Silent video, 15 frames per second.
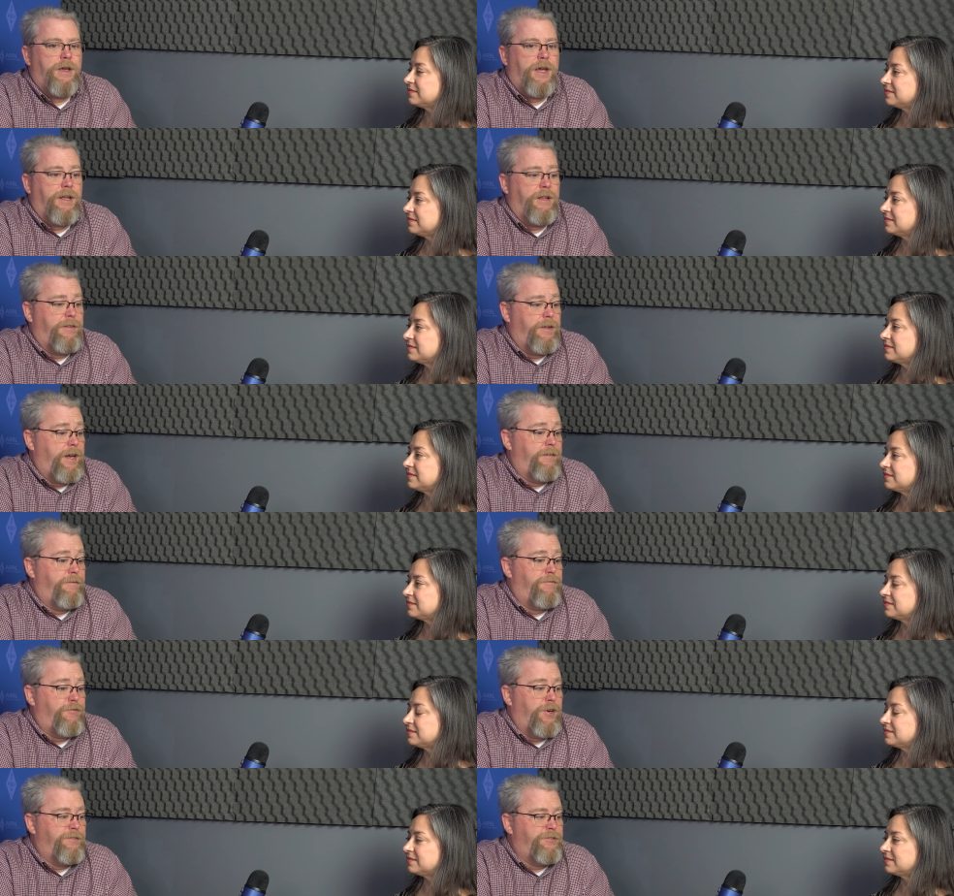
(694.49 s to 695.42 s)

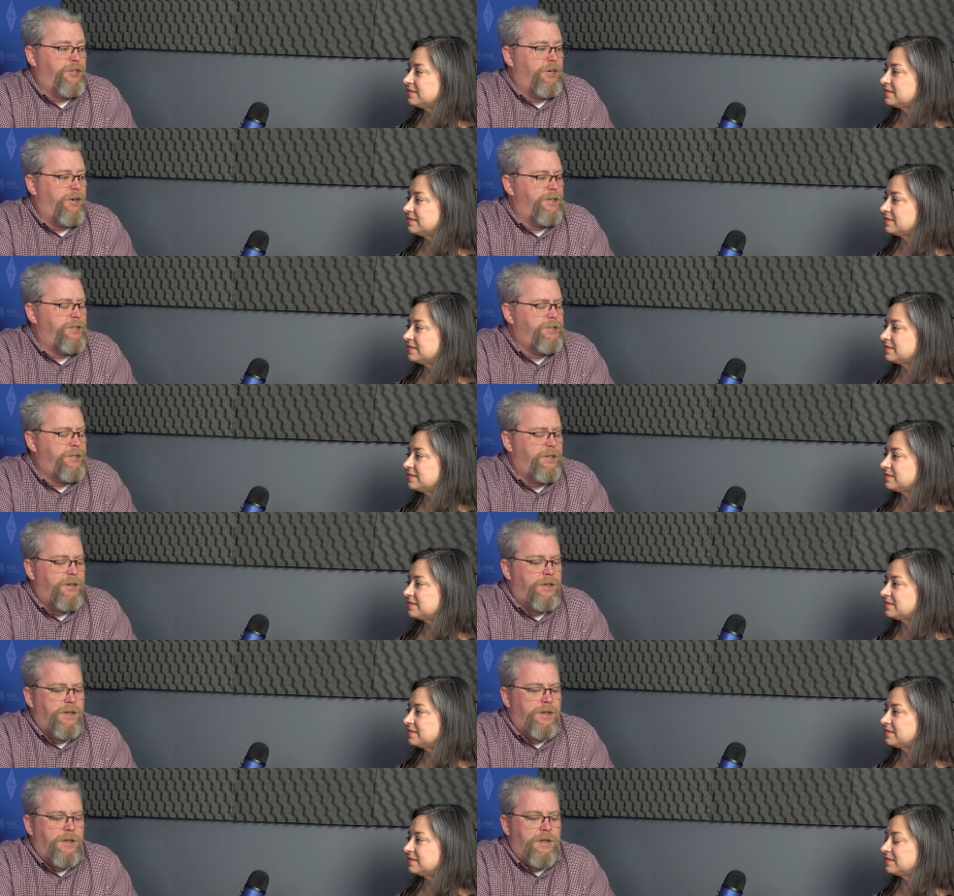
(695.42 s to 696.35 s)
Speaker 1: and free of charge,
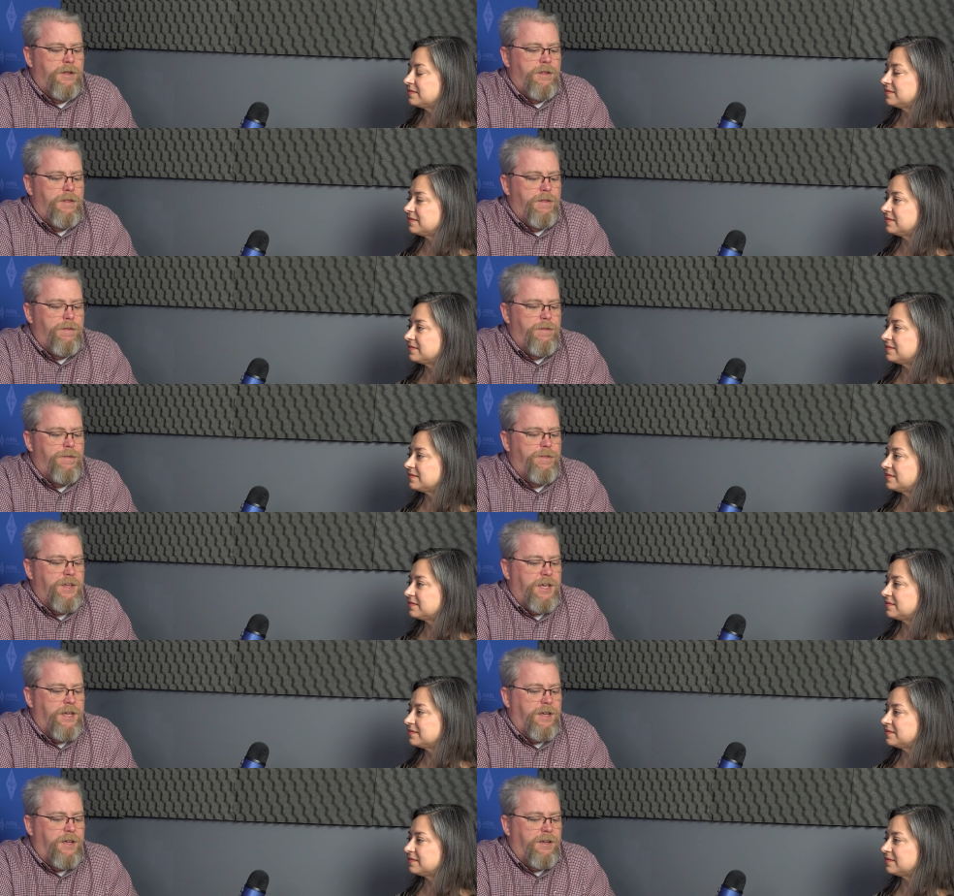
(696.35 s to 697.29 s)

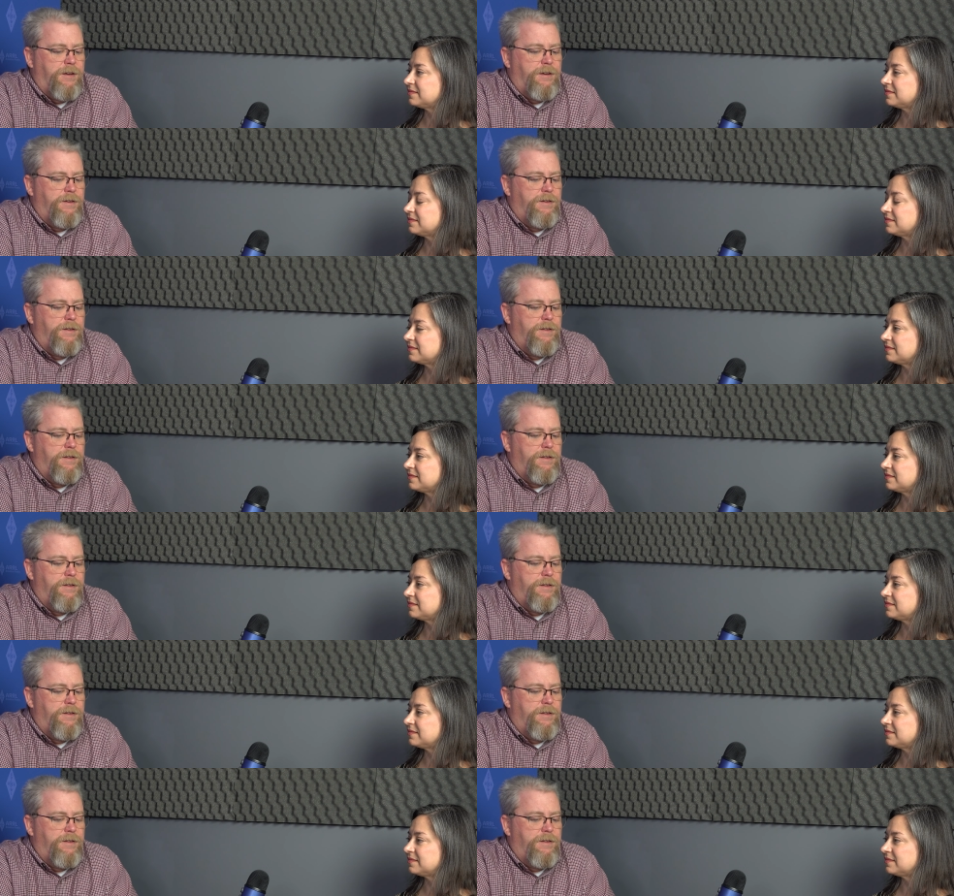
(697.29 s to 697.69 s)
the